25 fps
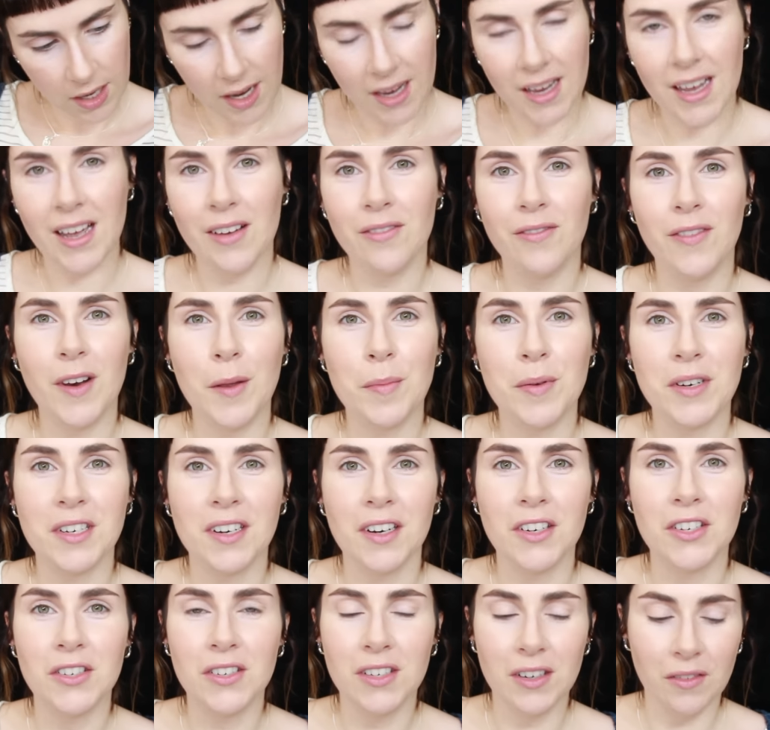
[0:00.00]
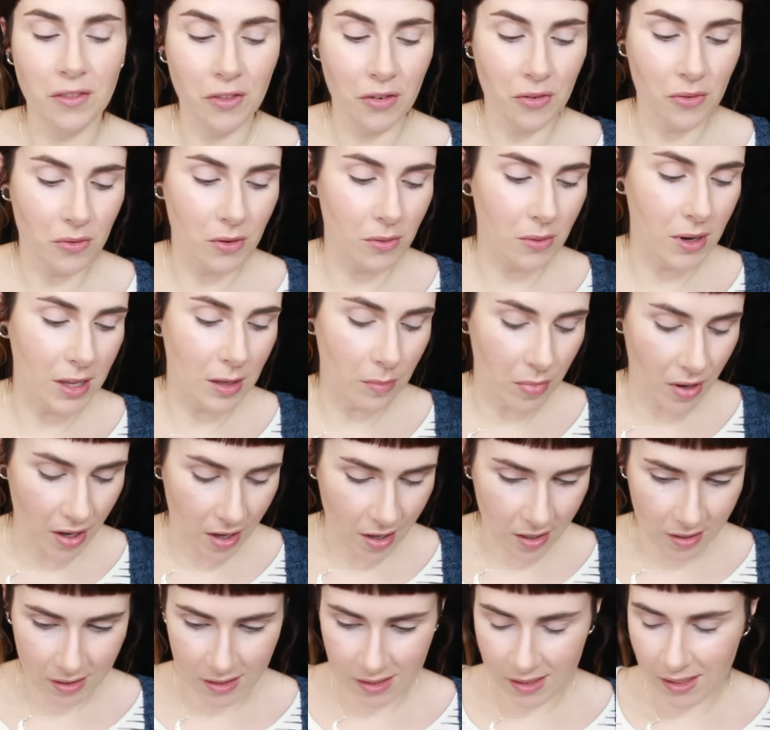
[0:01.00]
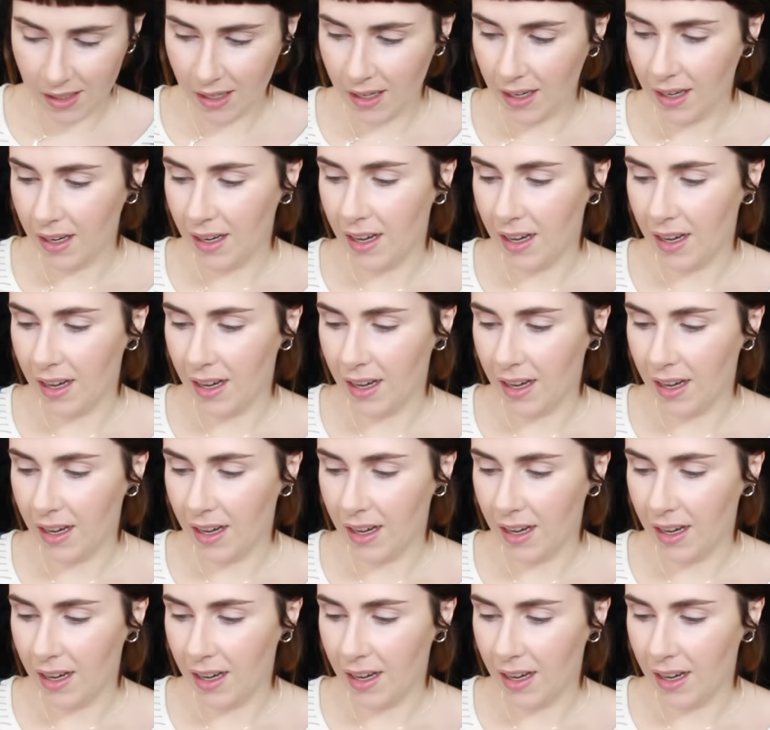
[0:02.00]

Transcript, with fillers: Oh yeah, flip it, I shouldn't have thrown away the box.